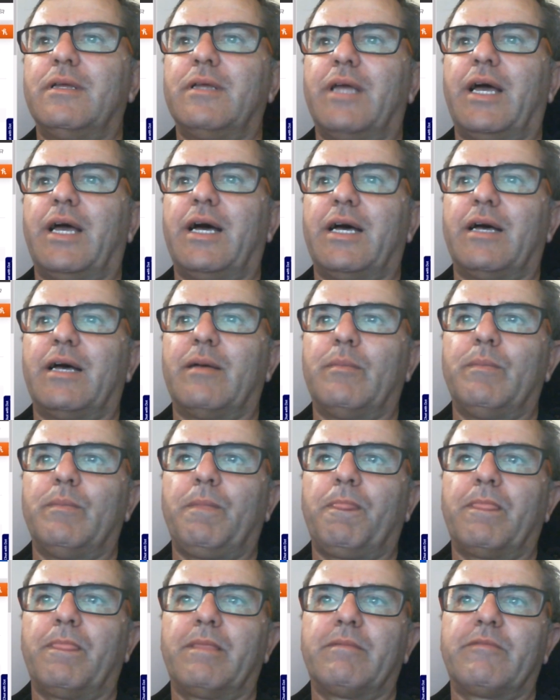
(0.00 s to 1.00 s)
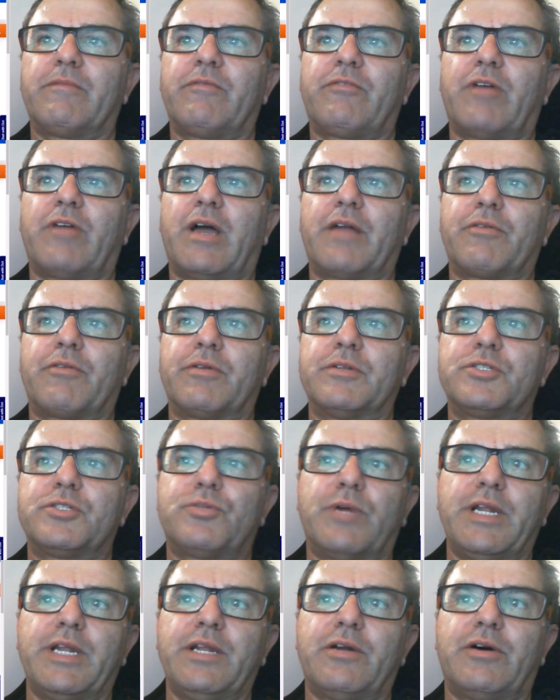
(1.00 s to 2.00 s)
For
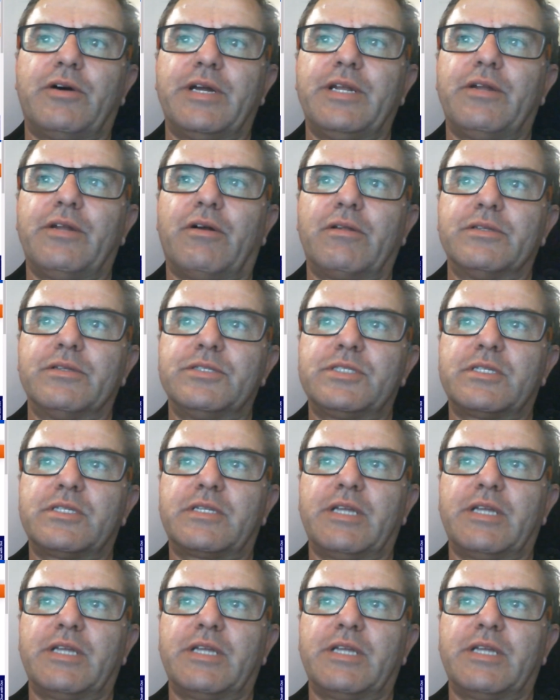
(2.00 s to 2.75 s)
$129,